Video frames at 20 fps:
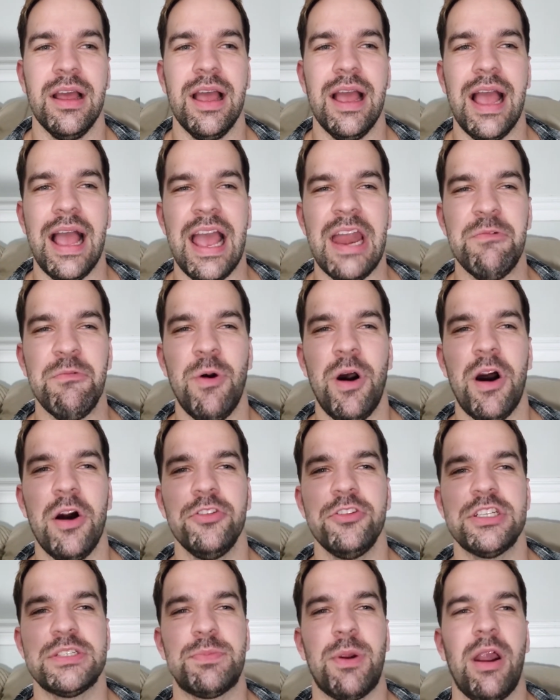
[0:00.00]
And while
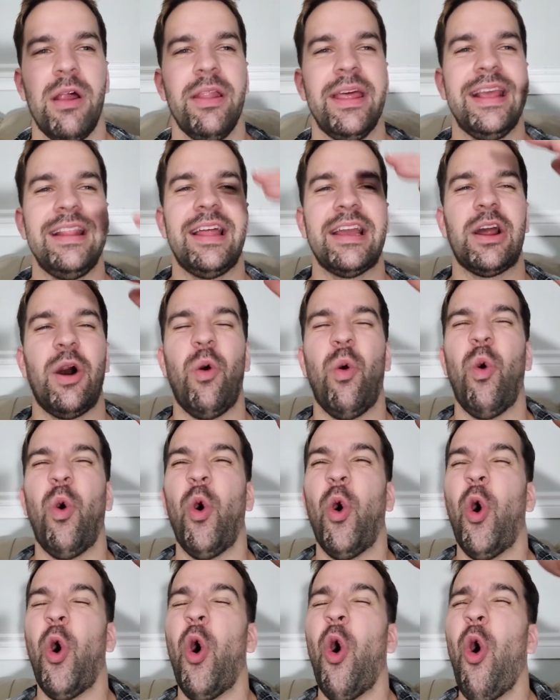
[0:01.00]
there's probably like a
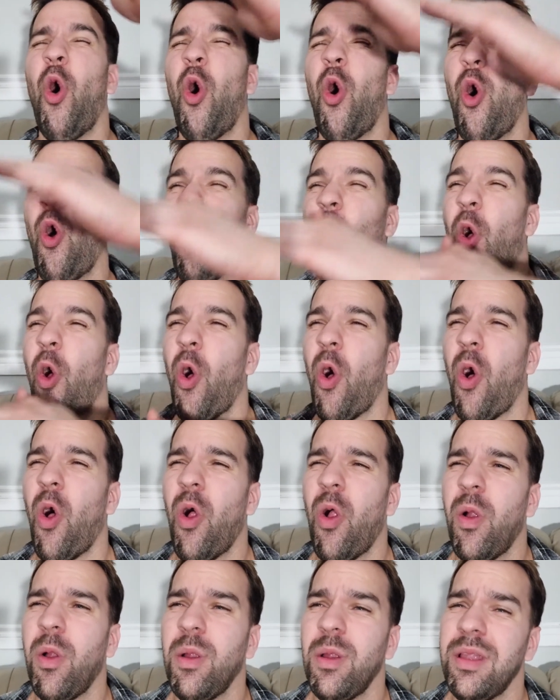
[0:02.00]

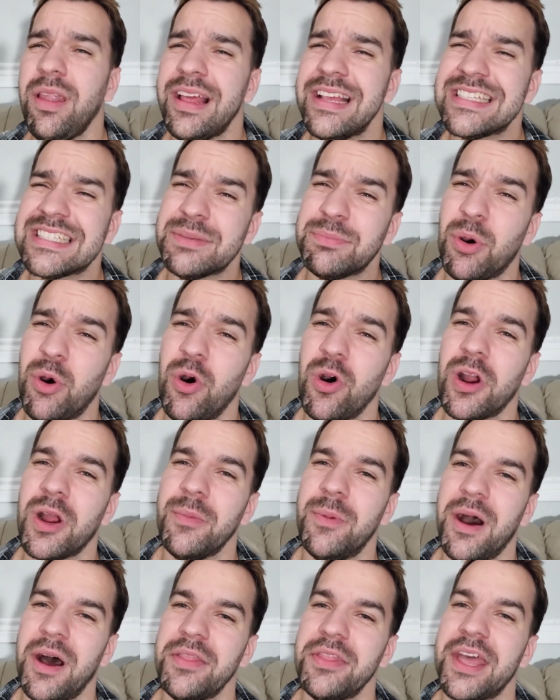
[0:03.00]
whole list of
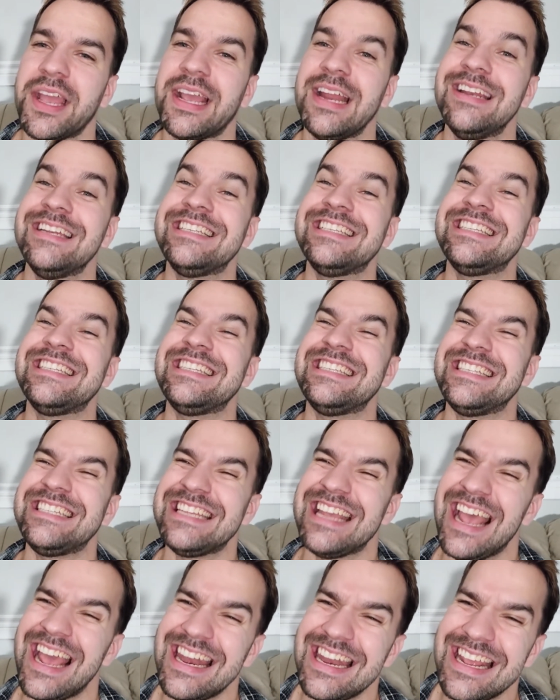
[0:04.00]
Pokemon that can
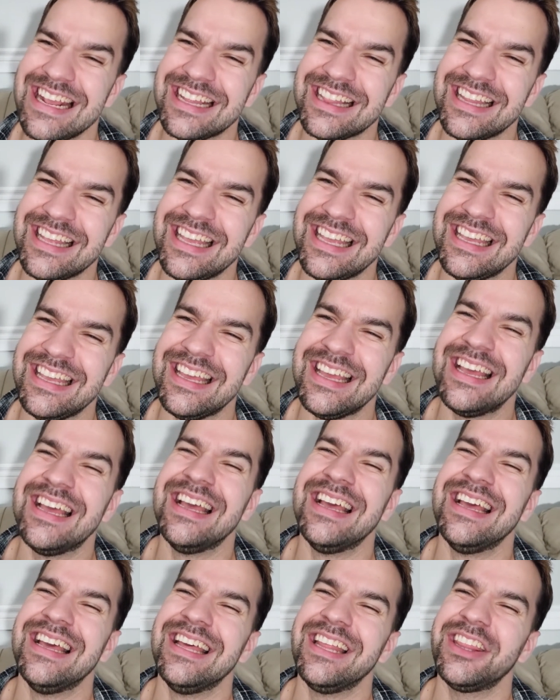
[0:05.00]
technically,
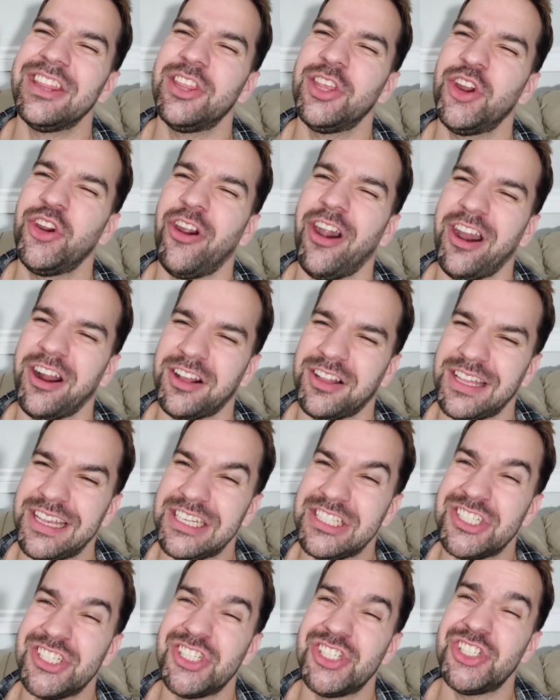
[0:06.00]
theoretically,
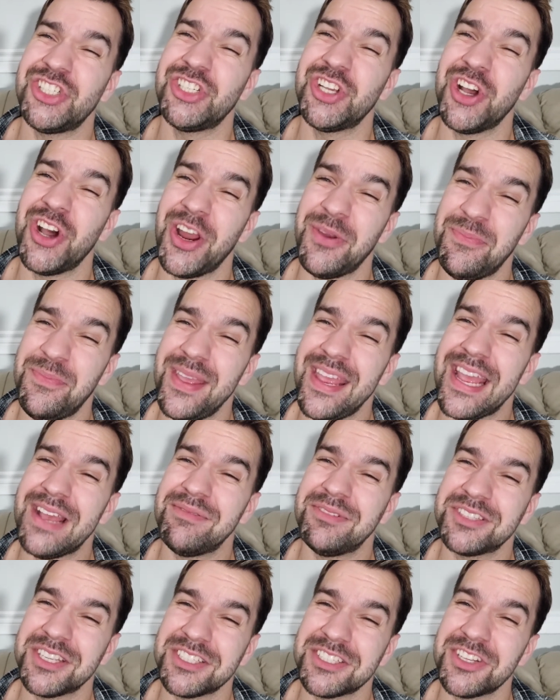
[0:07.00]
should be able
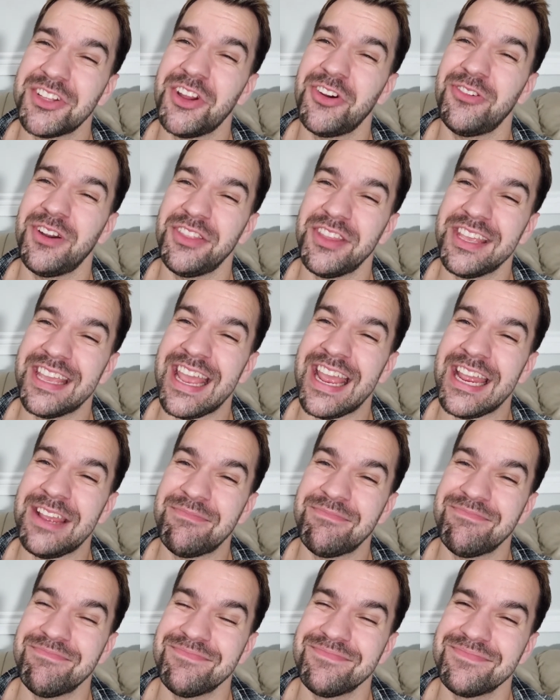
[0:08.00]
to solo run the
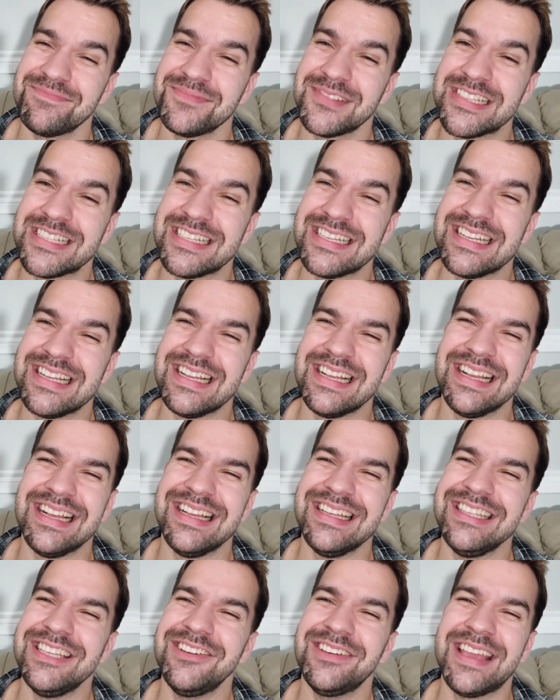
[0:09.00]
game,
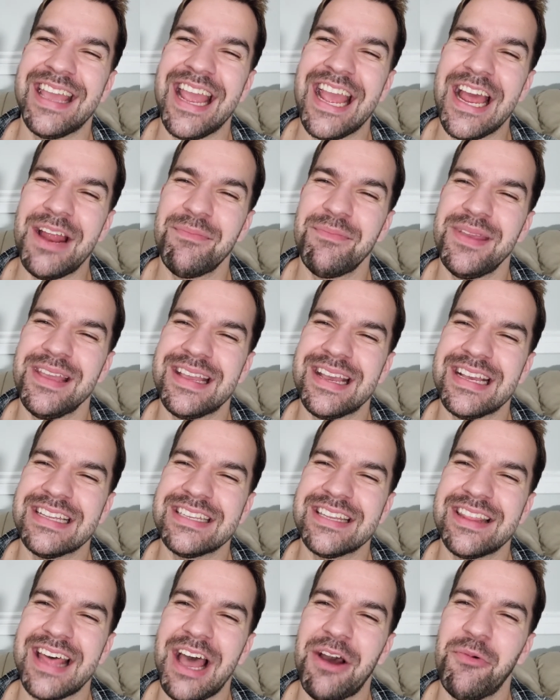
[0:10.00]
you can't because
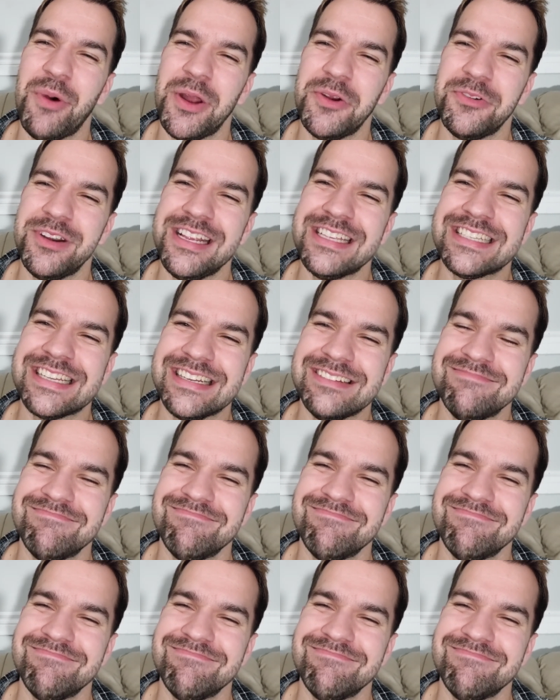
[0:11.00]
of that one reason.